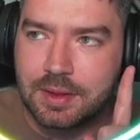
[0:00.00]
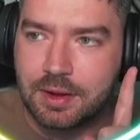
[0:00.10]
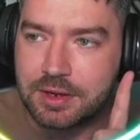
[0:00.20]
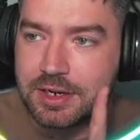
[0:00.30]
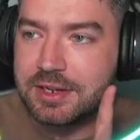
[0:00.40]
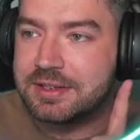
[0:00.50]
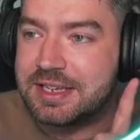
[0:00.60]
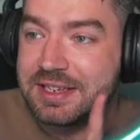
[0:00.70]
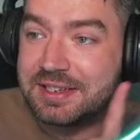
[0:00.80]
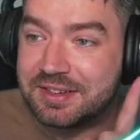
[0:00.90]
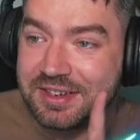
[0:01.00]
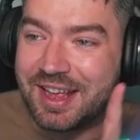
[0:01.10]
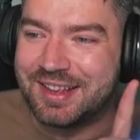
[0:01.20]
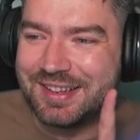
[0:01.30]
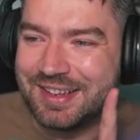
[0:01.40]
I'm
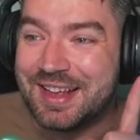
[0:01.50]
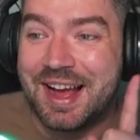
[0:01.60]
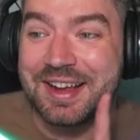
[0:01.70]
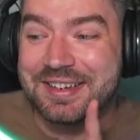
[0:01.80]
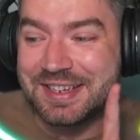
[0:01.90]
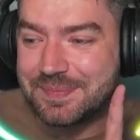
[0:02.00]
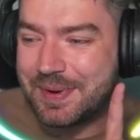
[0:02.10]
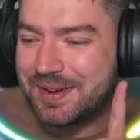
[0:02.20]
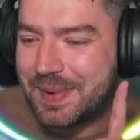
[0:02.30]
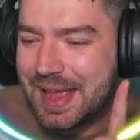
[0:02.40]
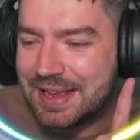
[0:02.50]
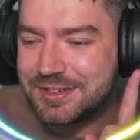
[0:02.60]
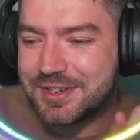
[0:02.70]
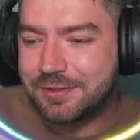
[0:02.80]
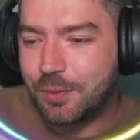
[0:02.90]
gonna display in my head
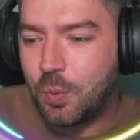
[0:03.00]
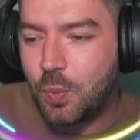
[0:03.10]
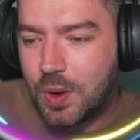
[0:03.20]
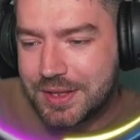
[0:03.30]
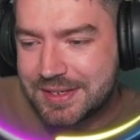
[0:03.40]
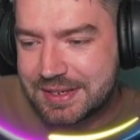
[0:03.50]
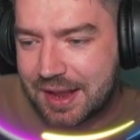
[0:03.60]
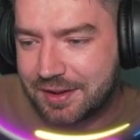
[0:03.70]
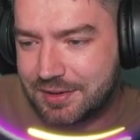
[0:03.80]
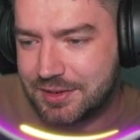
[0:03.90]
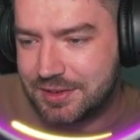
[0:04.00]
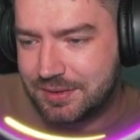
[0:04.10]
just for 1 second.